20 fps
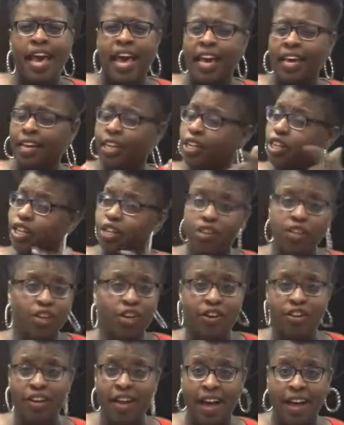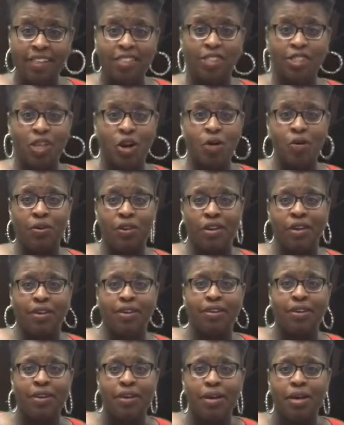and clearly you're not showing it.
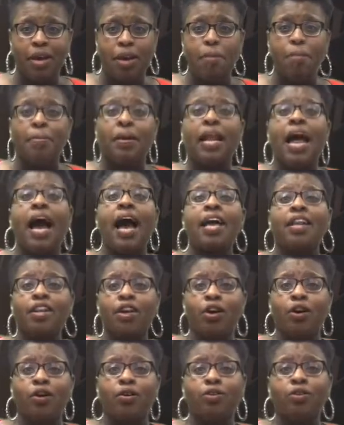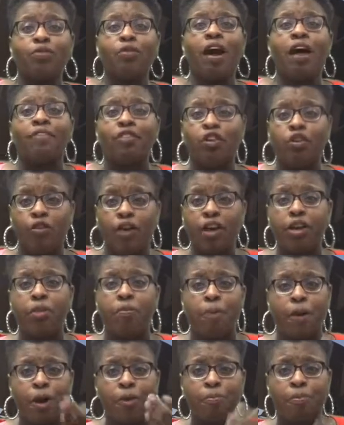But I know you have a greater
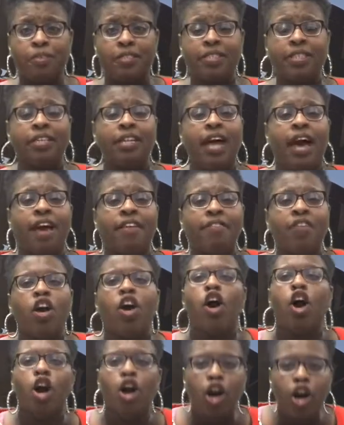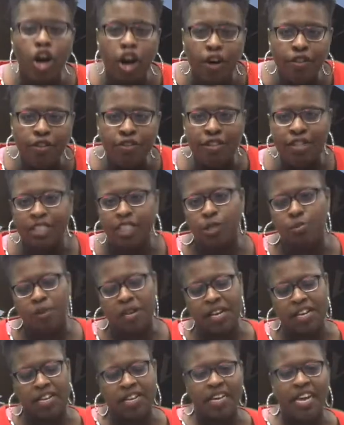purpose in life other than
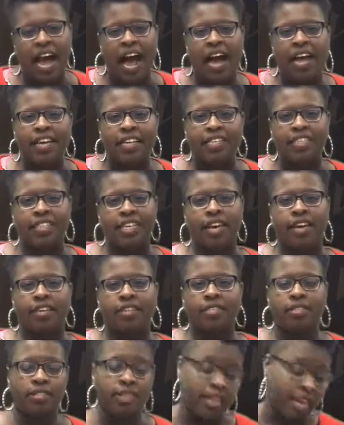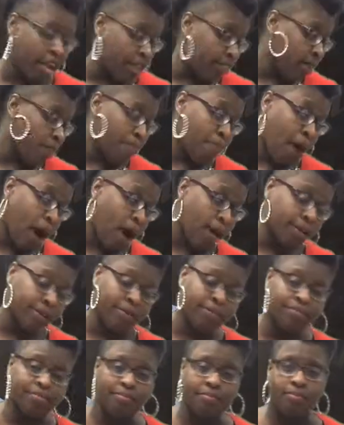spending in ISS and at the
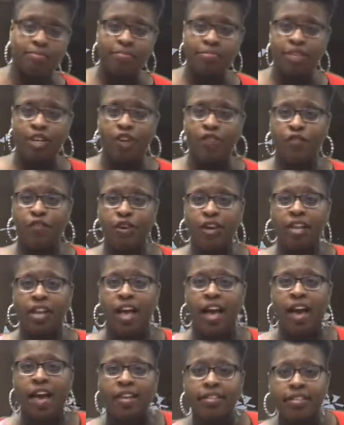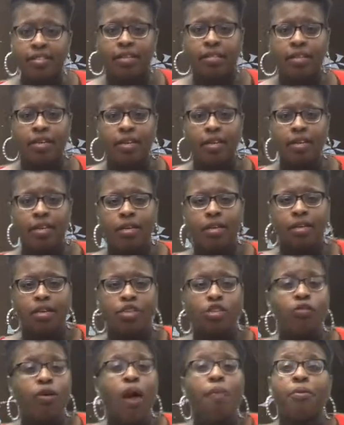bottom of your class.
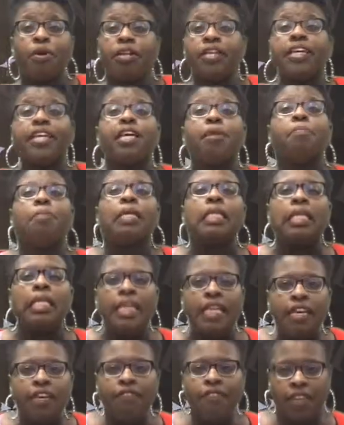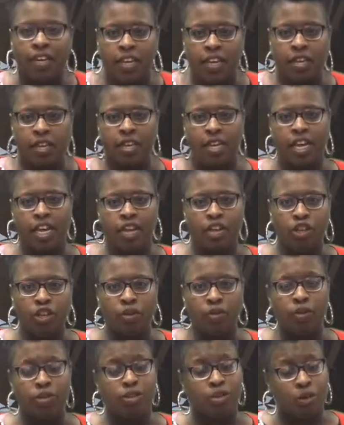So I'm going to keep believing in
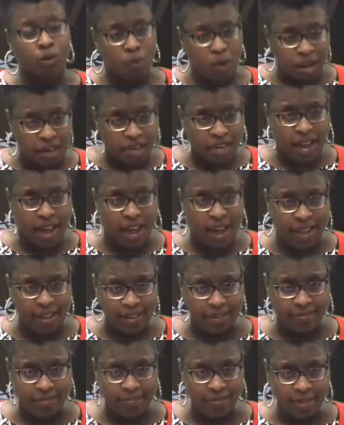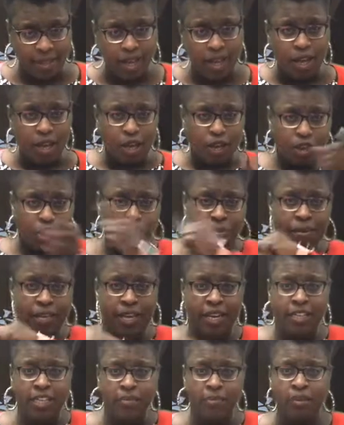you until one day you
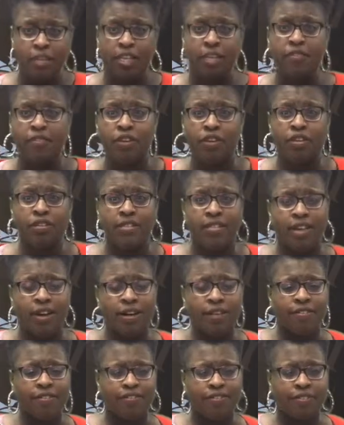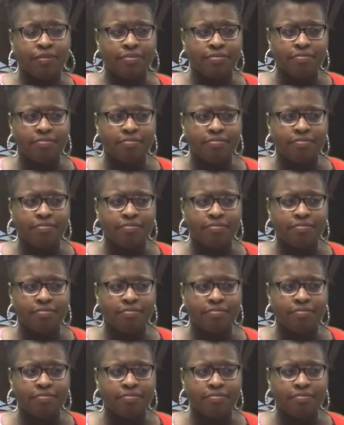begin to believe in yourself.